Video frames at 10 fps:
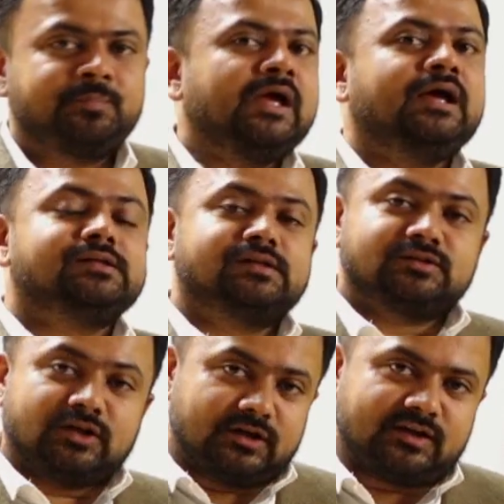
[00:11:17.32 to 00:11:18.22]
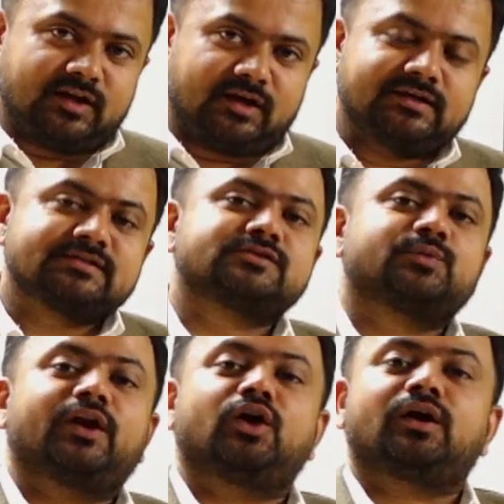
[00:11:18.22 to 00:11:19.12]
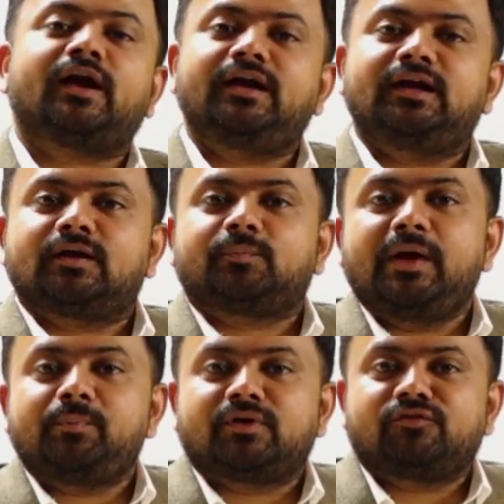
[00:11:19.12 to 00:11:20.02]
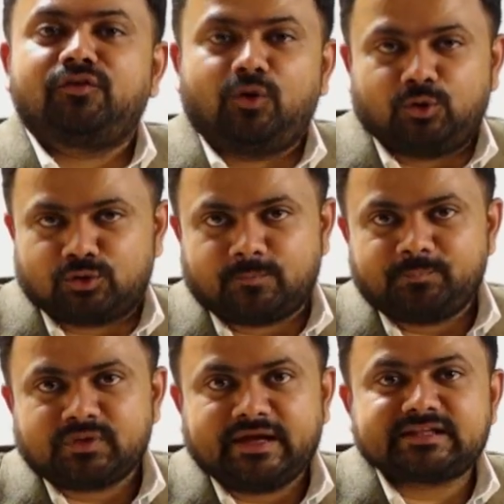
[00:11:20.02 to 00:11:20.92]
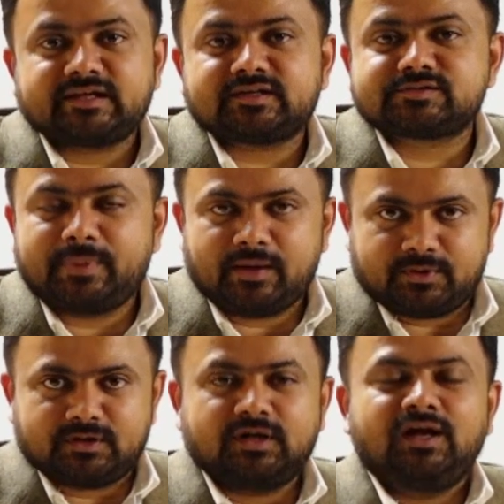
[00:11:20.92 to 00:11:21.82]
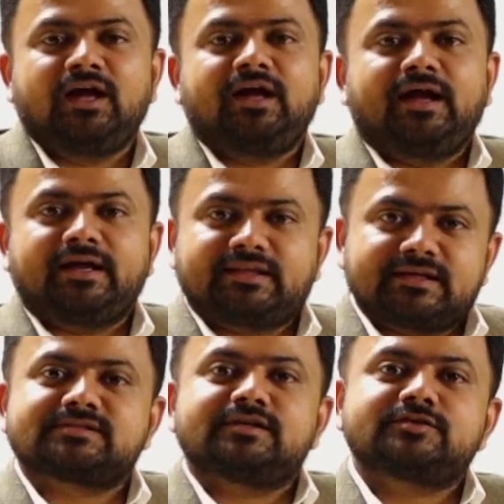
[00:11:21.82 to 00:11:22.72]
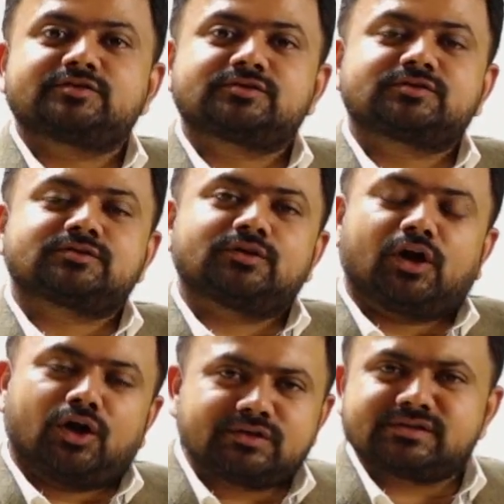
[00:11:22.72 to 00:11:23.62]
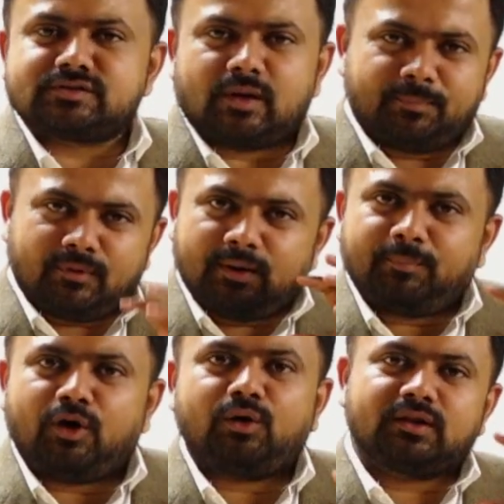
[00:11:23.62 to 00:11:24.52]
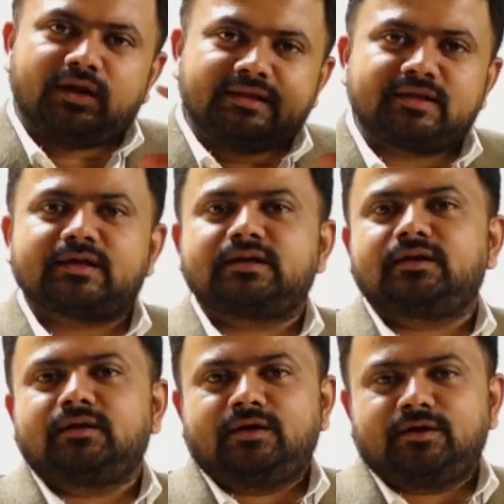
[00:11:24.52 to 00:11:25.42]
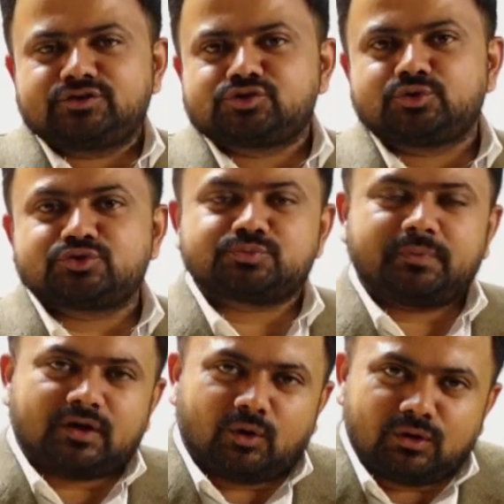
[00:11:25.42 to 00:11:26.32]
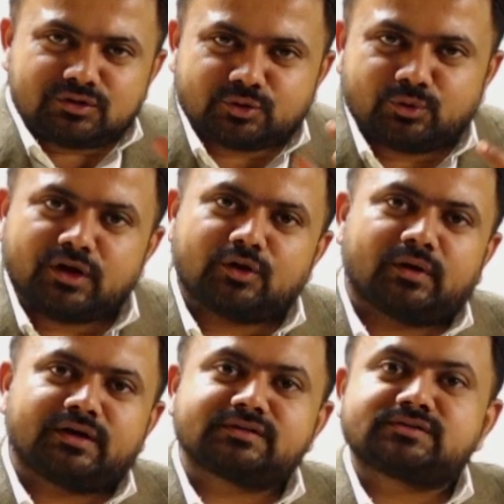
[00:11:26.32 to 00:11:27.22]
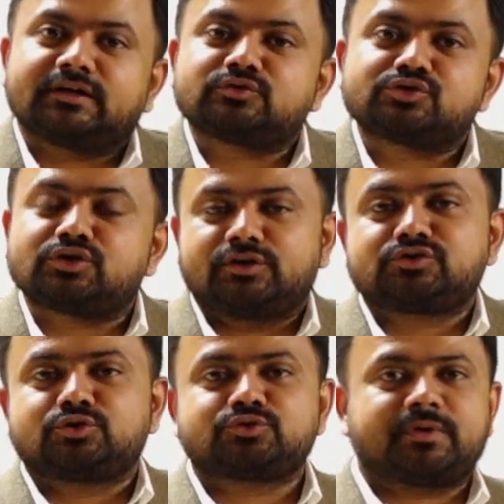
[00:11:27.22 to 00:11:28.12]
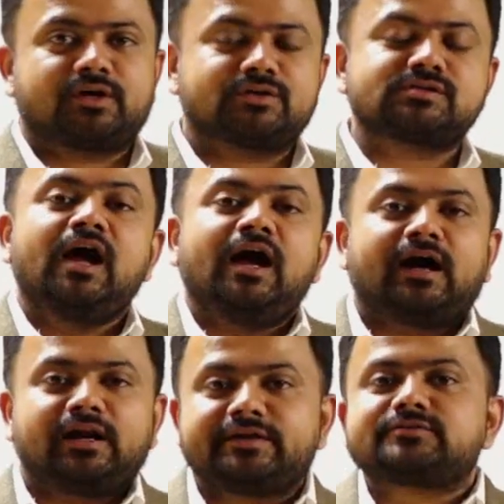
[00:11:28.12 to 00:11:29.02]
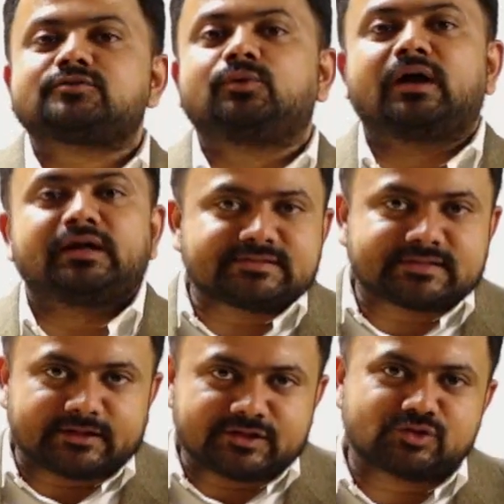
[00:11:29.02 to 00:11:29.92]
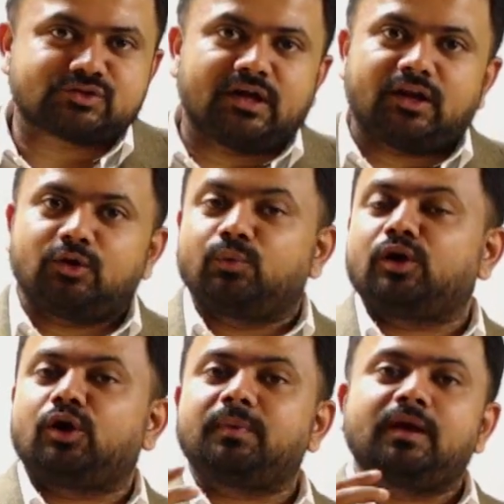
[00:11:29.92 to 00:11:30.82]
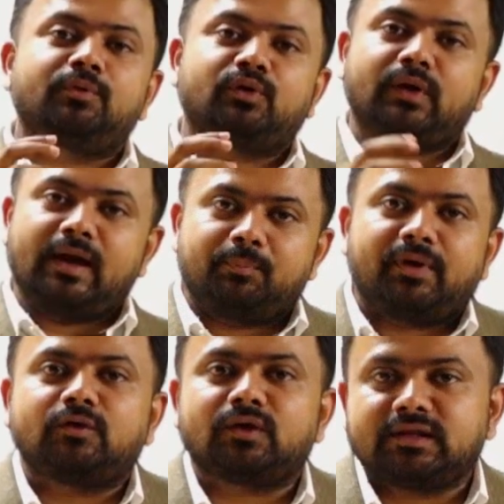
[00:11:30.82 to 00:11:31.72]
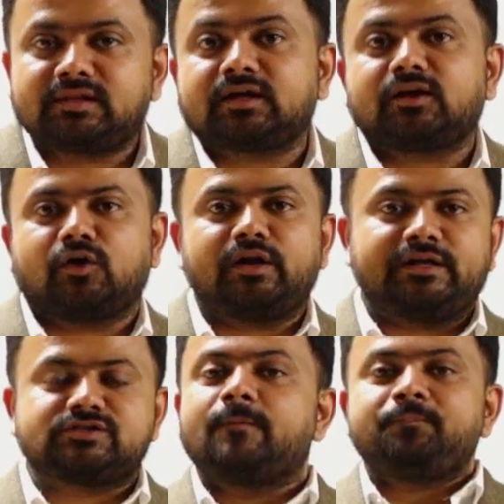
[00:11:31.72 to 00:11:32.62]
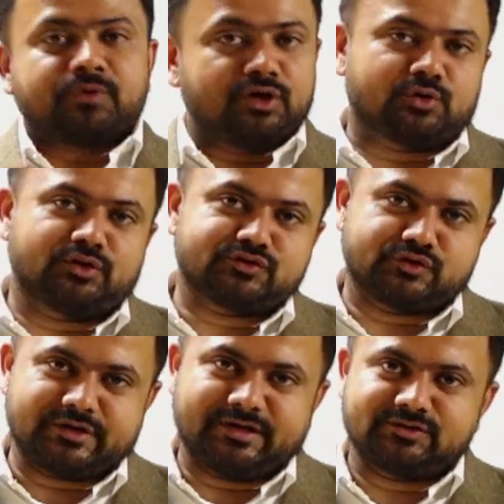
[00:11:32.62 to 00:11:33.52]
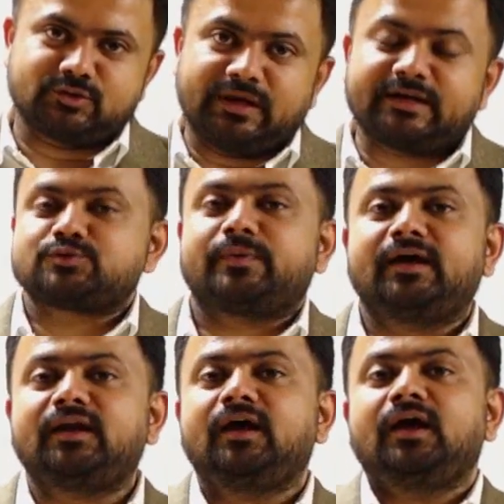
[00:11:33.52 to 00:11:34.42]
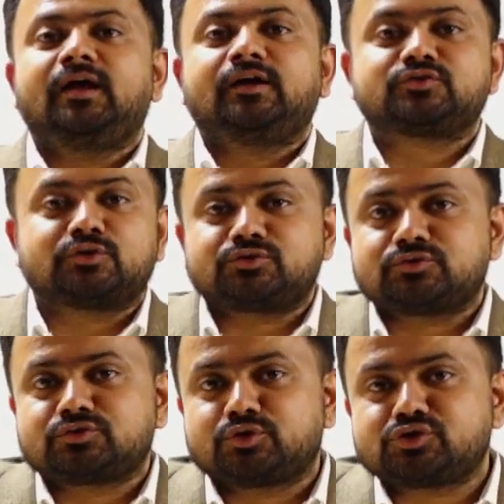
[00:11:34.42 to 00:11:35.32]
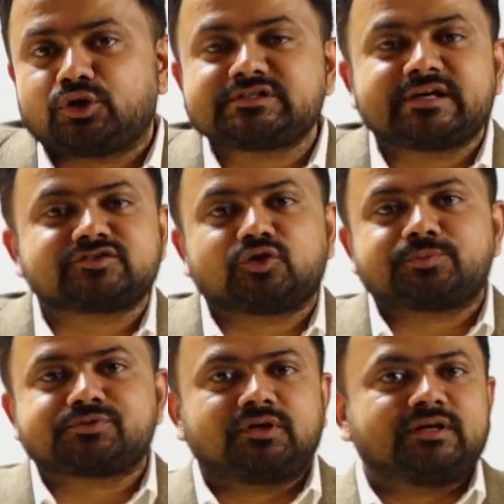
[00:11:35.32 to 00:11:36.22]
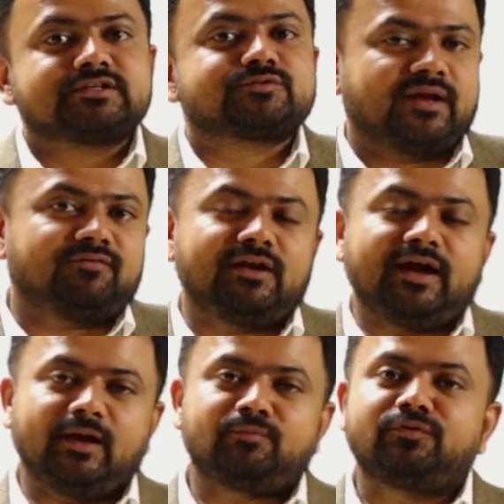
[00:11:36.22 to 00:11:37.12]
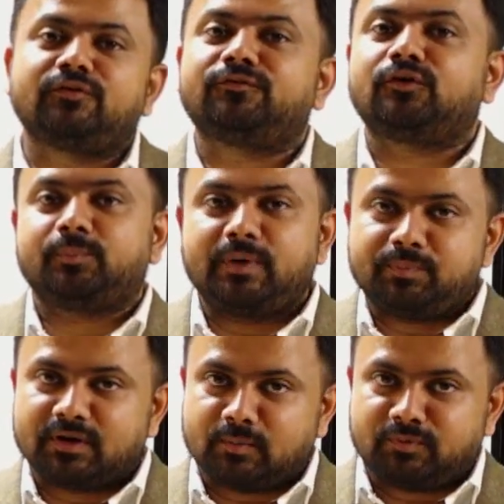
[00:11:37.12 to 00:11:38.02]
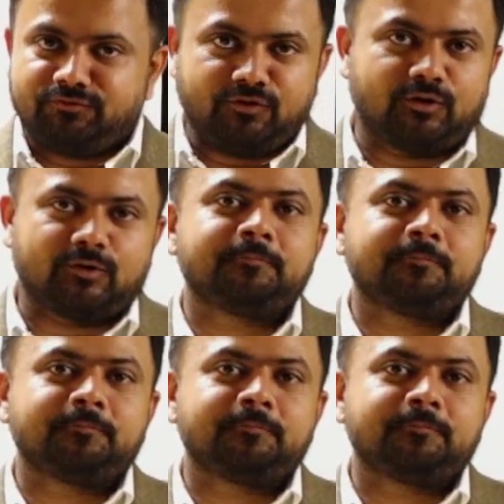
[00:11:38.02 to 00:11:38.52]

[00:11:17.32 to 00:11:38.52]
The third thing is, when you're writing paper 4, ethics paper, ethics is not just about the ethical issues, but also you need to understand social issues, because unless you understand the society, you will not be able to apply your ethical knowledge into the society. So that is where sociology as an optional is very, very helpful for paper number 4.